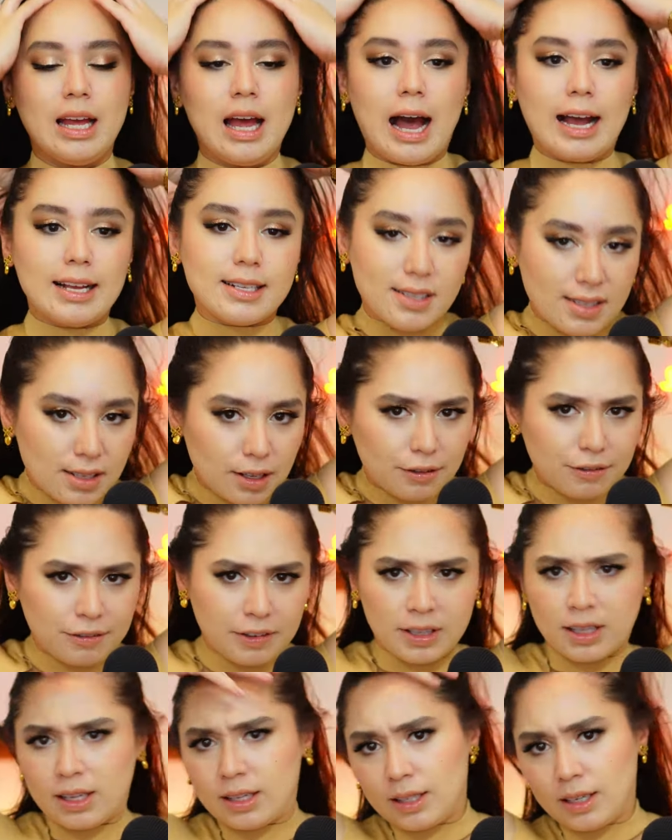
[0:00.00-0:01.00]
I still
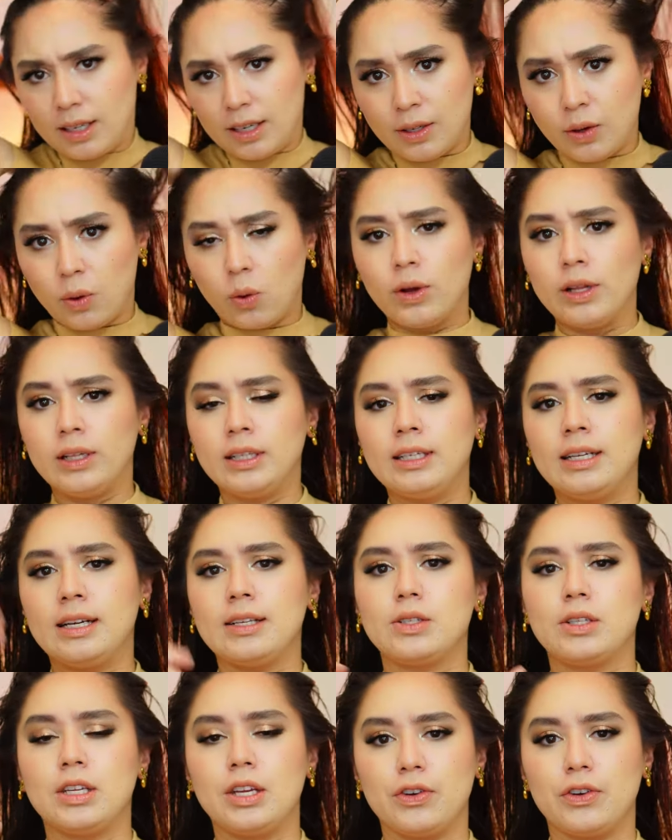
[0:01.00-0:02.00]
feel a little
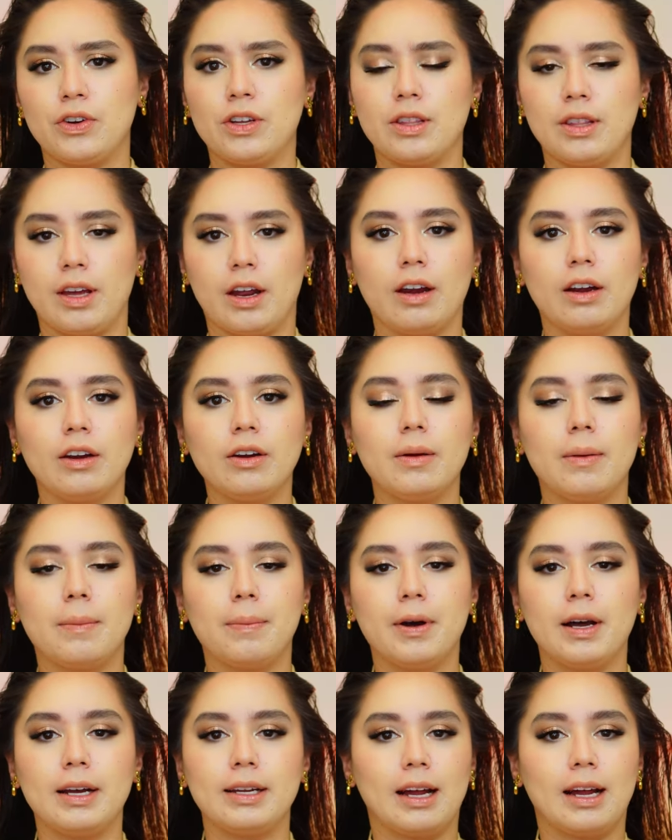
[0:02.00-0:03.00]
oiliness here and there,
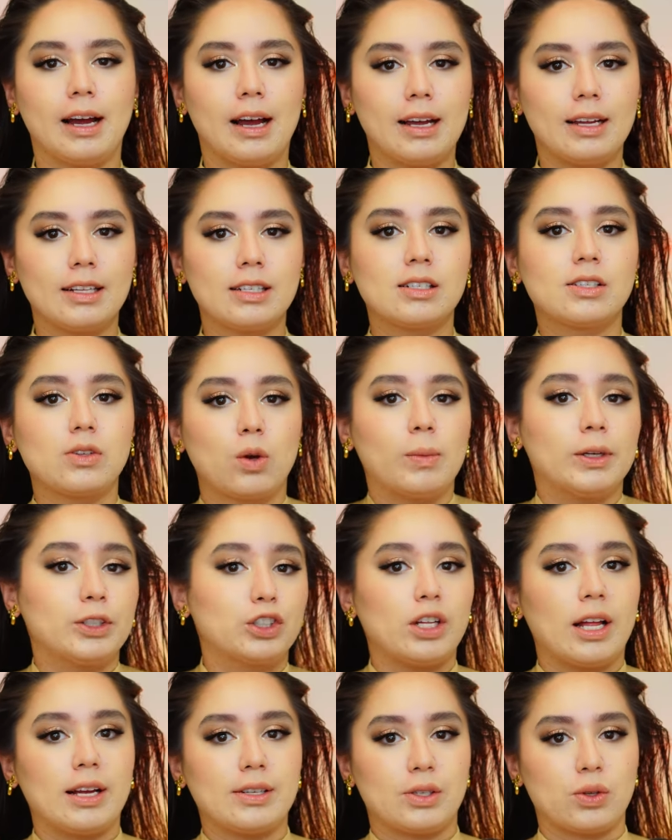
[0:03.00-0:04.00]
but it's so
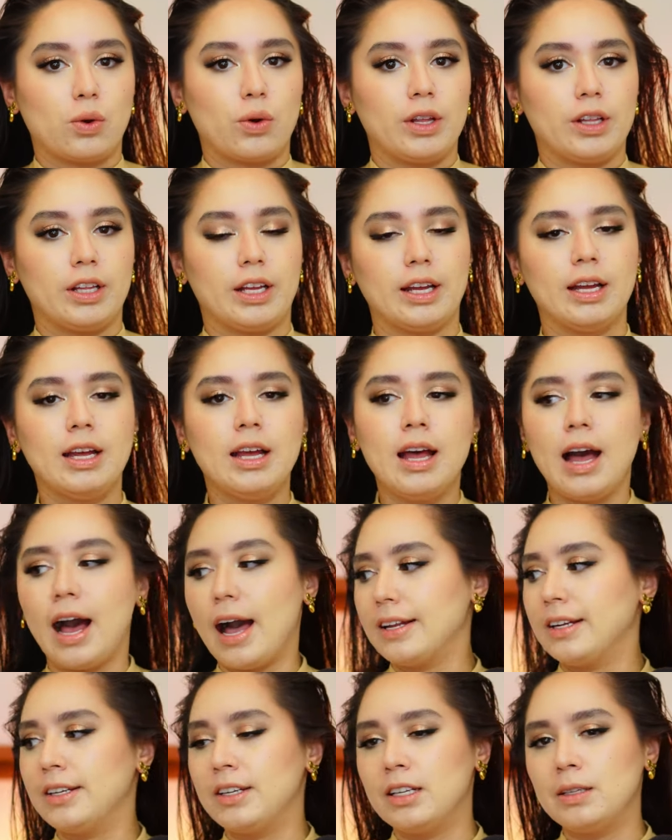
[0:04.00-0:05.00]
much less oily.
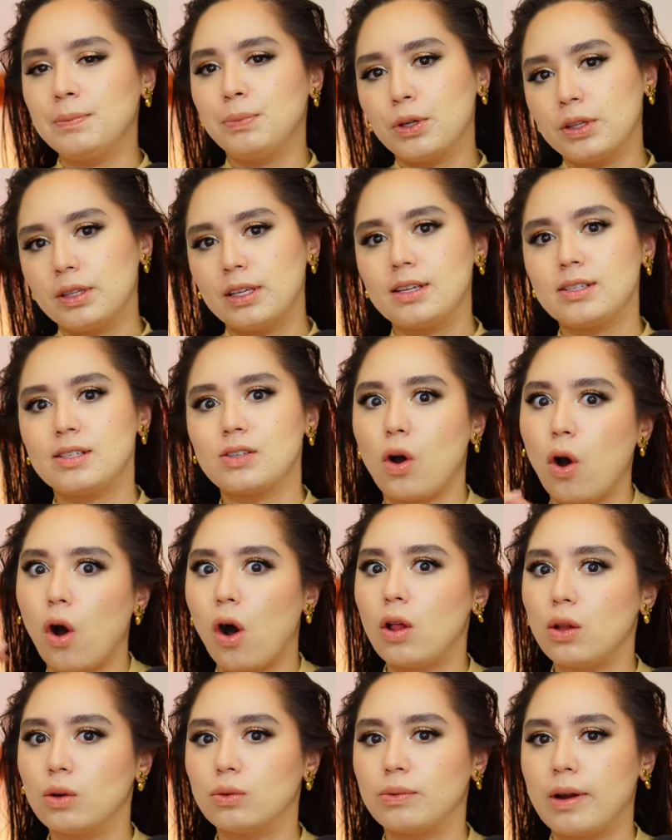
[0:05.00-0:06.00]
I didn't put this
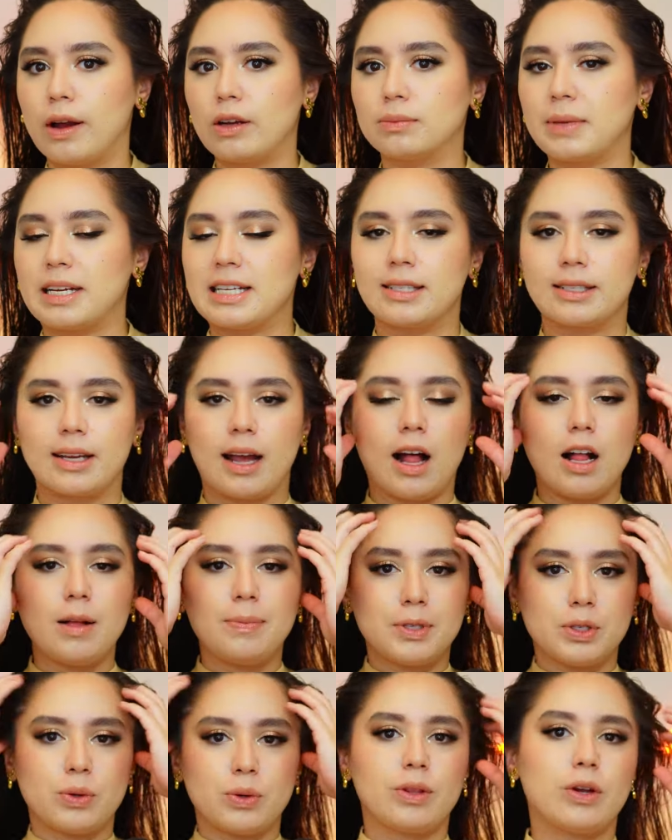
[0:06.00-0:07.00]
all around my
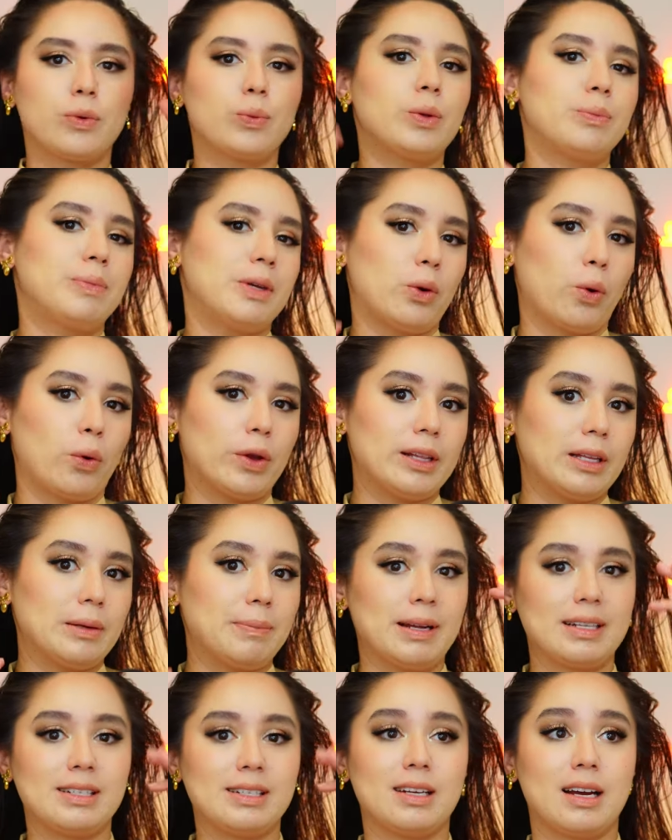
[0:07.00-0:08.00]
scalp, so there will be oily
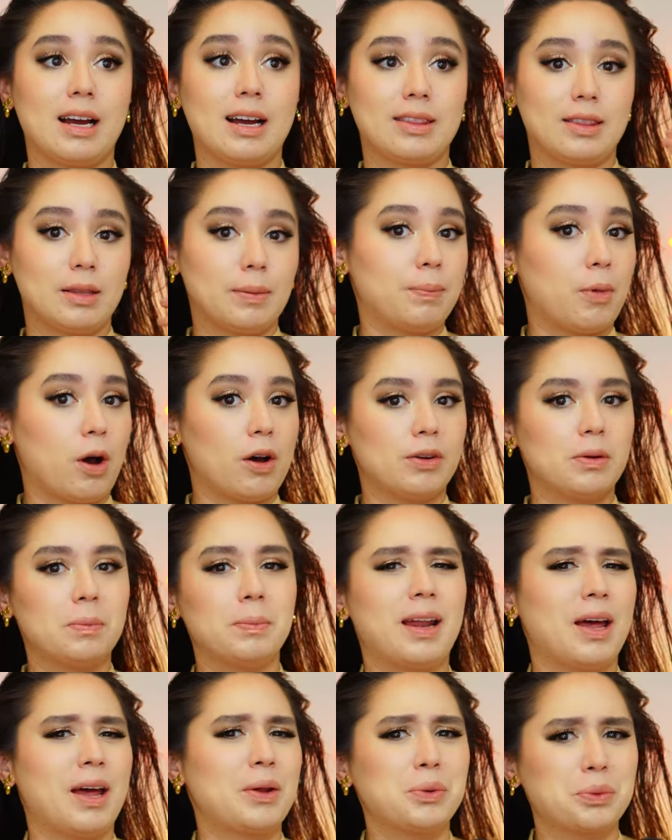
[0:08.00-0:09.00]
bits at the bottom,
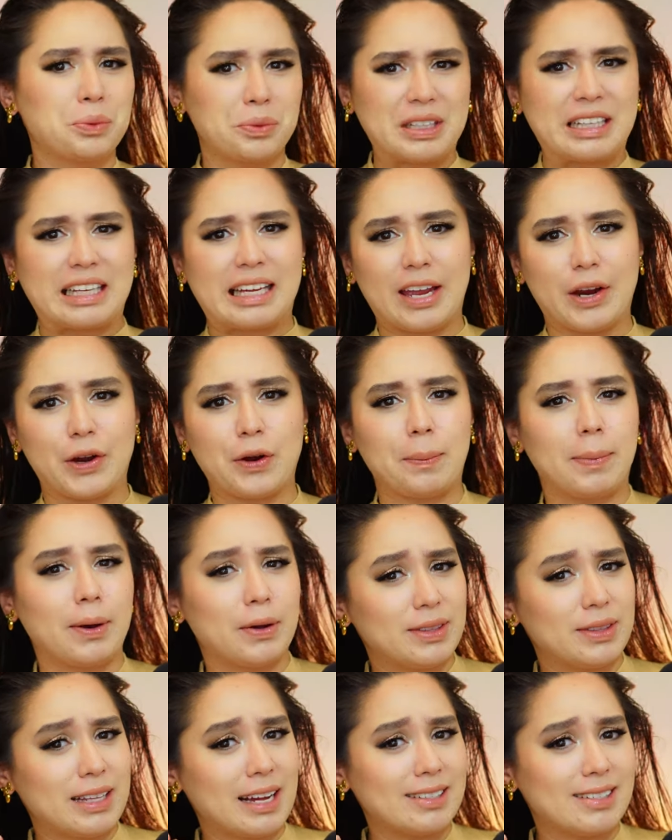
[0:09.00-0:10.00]
but I don't really care
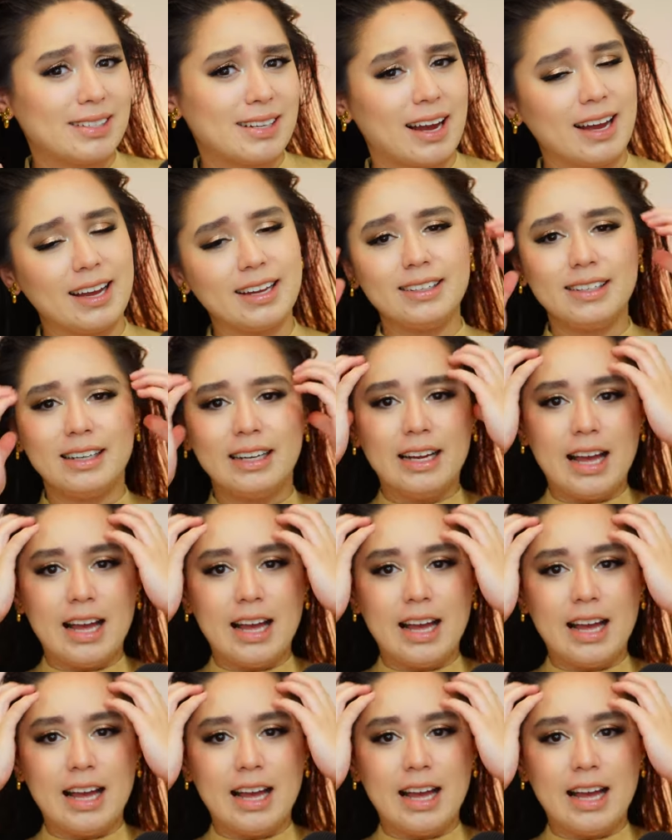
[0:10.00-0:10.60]
about that side.